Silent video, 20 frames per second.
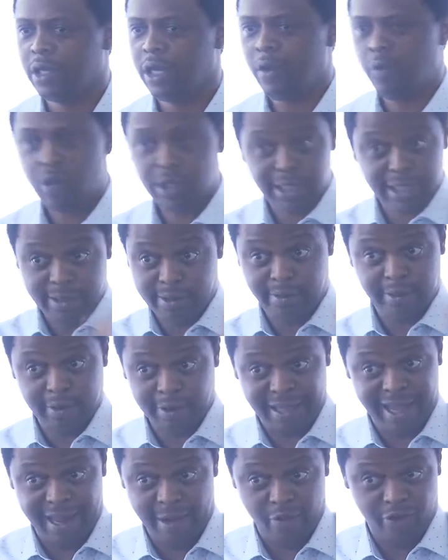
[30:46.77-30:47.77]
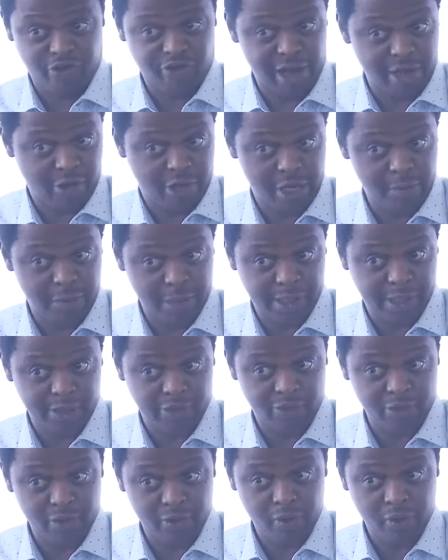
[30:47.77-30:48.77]
It wasn't that he was trying to keep a
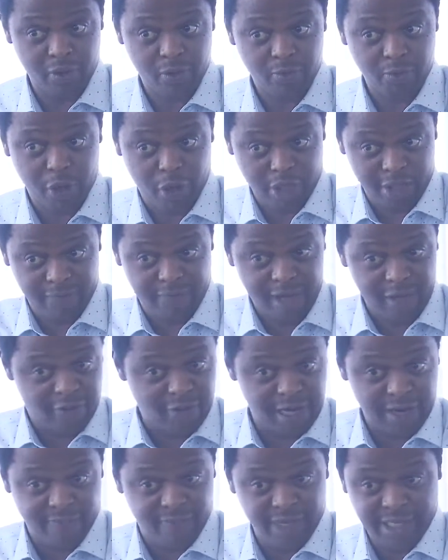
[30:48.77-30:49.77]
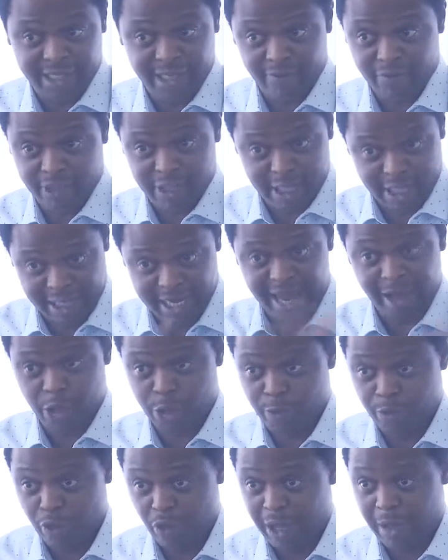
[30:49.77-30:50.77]
secret, though, because eventually in verse 17, he now
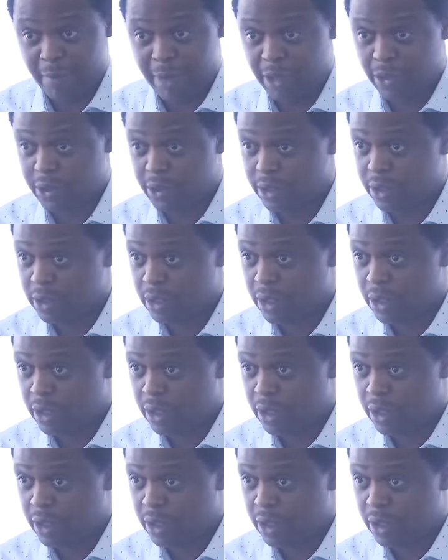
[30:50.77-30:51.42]
spoke about it.